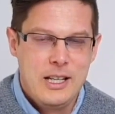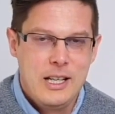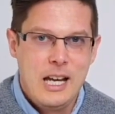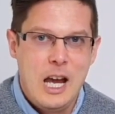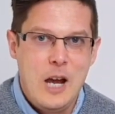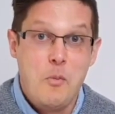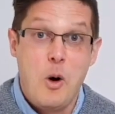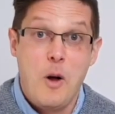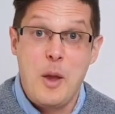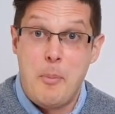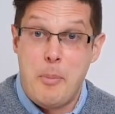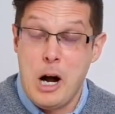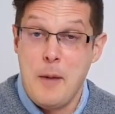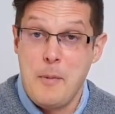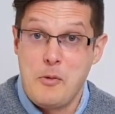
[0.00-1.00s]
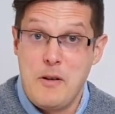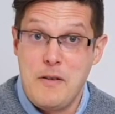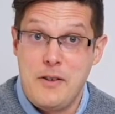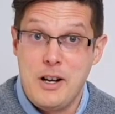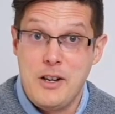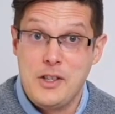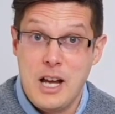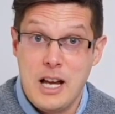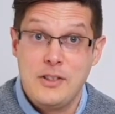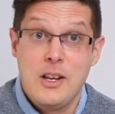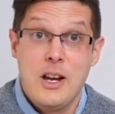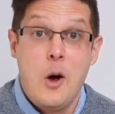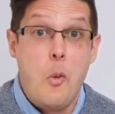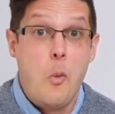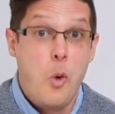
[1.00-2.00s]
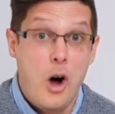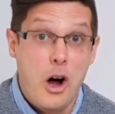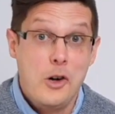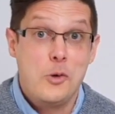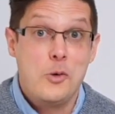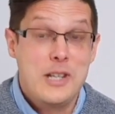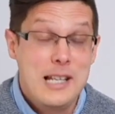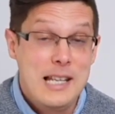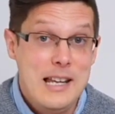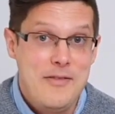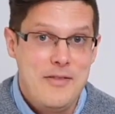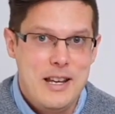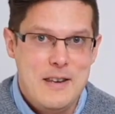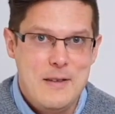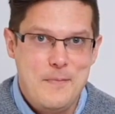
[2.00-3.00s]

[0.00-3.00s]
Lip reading: in what the Bible refers to as wild living.